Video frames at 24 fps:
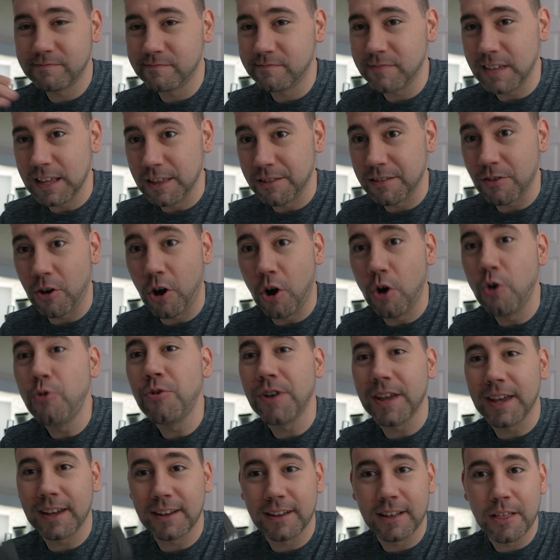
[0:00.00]
is
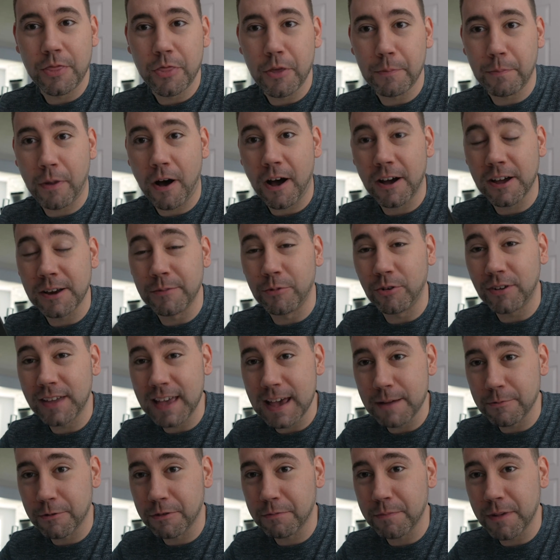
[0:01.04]
owning the pocketable
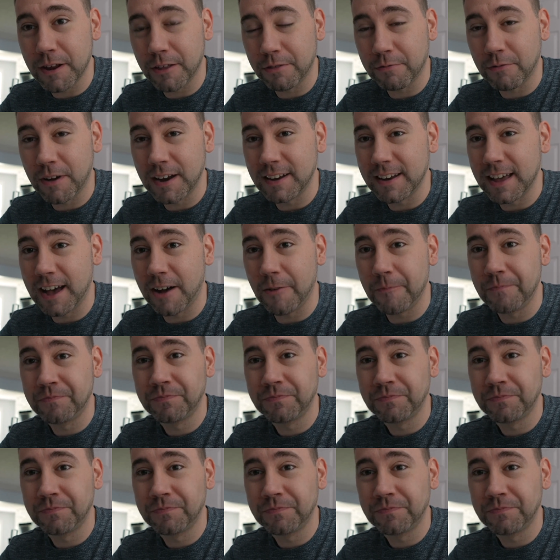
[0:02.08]
camera space right now.